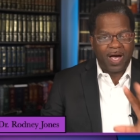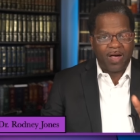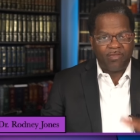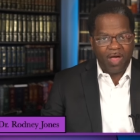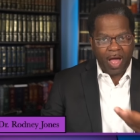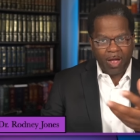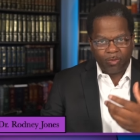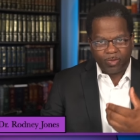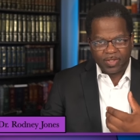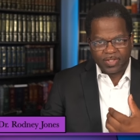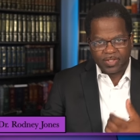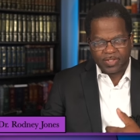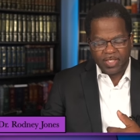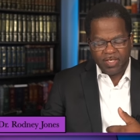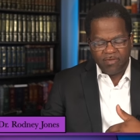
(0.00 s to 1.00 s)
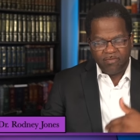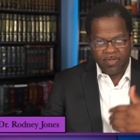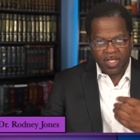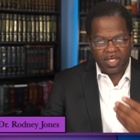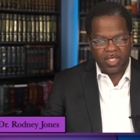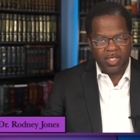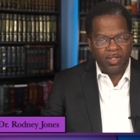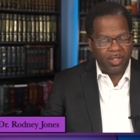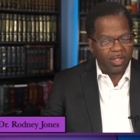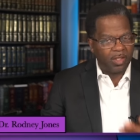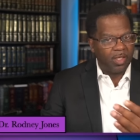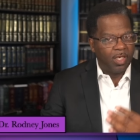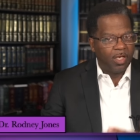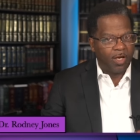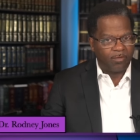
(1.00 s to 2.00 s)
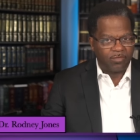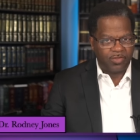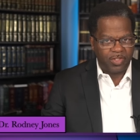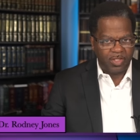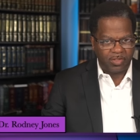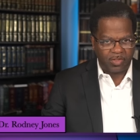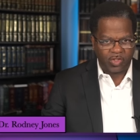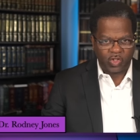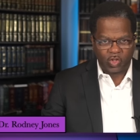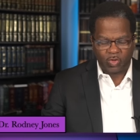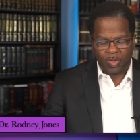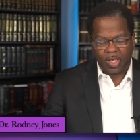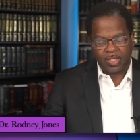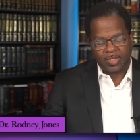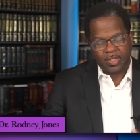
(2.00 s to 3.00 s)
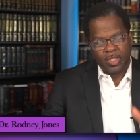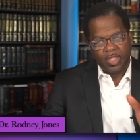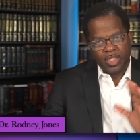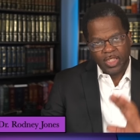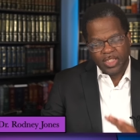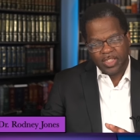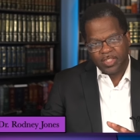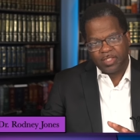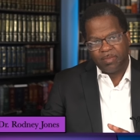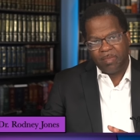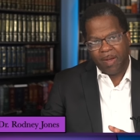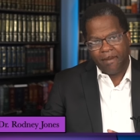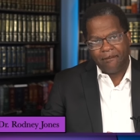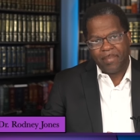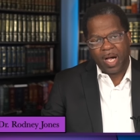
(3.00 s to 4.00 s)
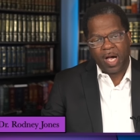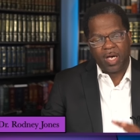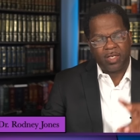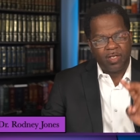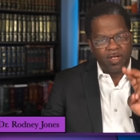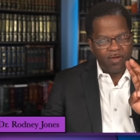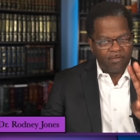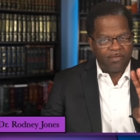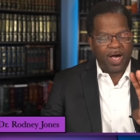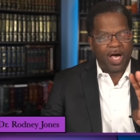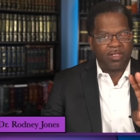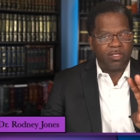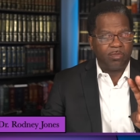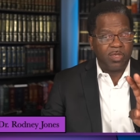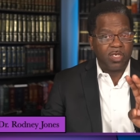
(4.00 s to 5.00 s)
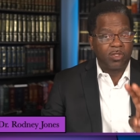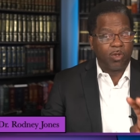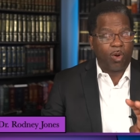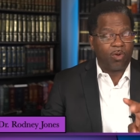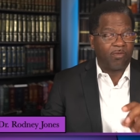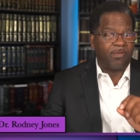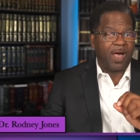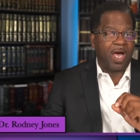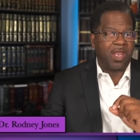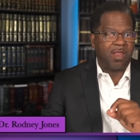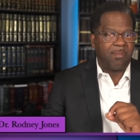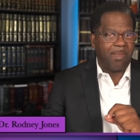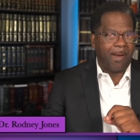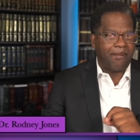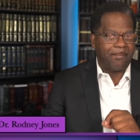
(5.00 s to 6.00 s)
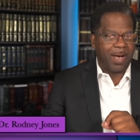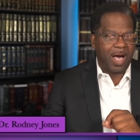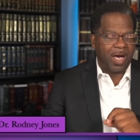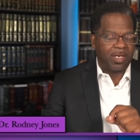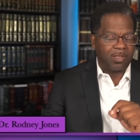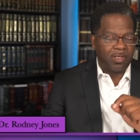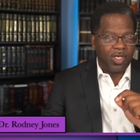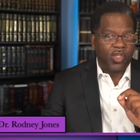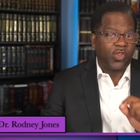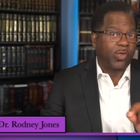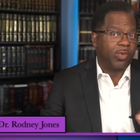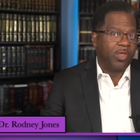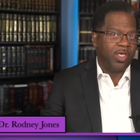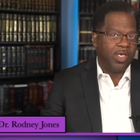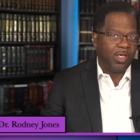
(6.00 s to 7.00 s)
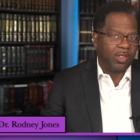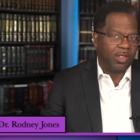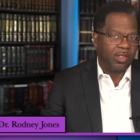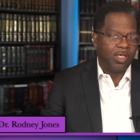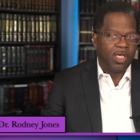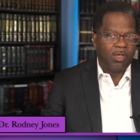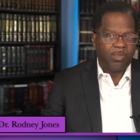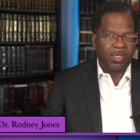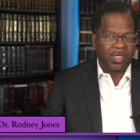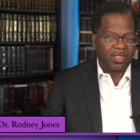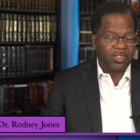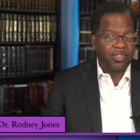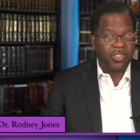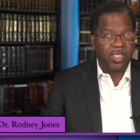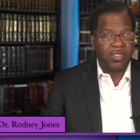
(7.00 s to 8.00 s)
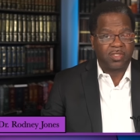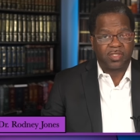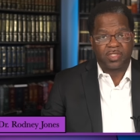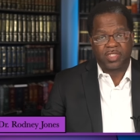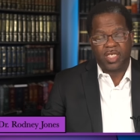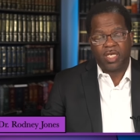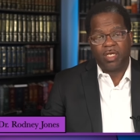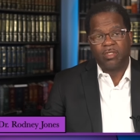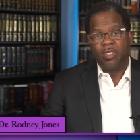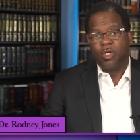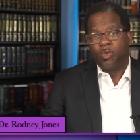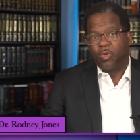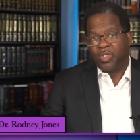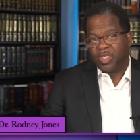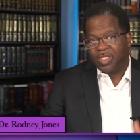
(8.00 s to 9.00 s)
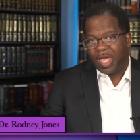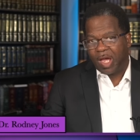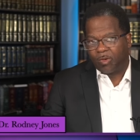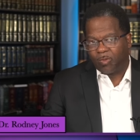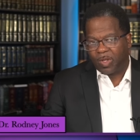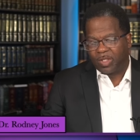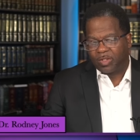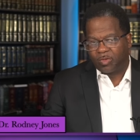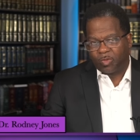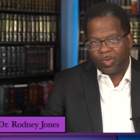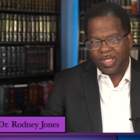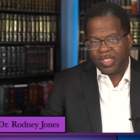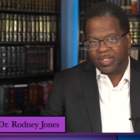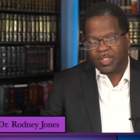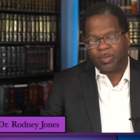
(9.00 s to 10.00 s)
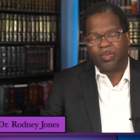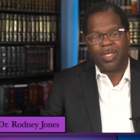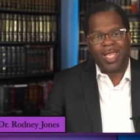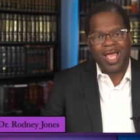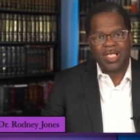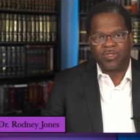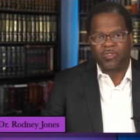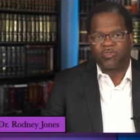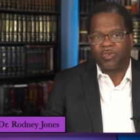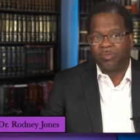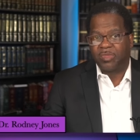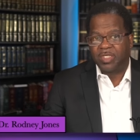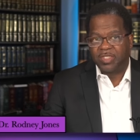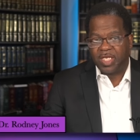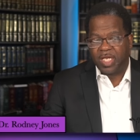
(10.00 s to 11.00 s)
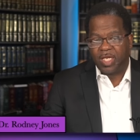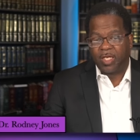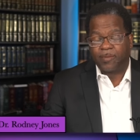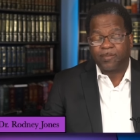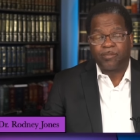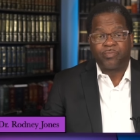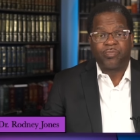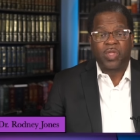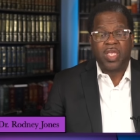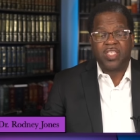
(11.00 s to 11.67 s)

Father, I receive the healing of Jesus Christ into my body. Father, be glorified in my body through healing. Because Jesus said when he got ready to raise up Lazarus from the dead,